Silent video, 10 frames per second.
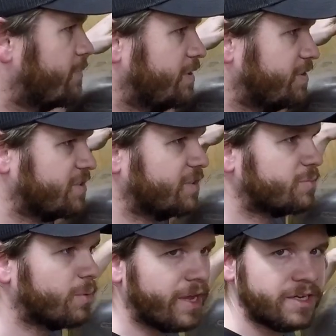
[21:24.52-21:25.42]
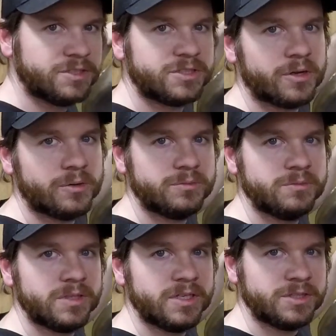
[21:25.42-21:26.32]
just explained and showed
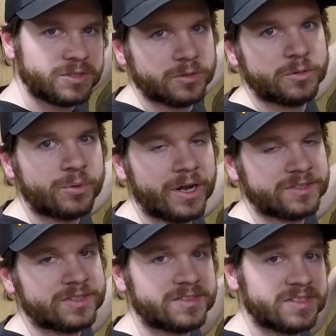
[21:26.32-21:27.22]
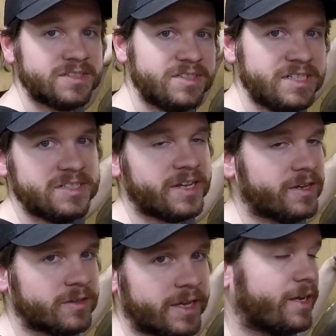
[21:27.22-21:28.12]
the process in detail,
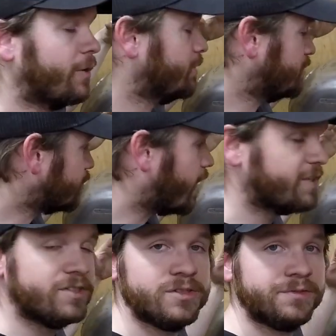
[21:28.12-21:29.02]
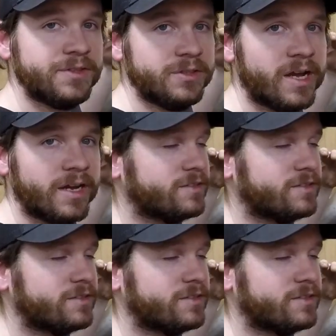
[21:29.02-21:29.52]
like I always try to do for you guys.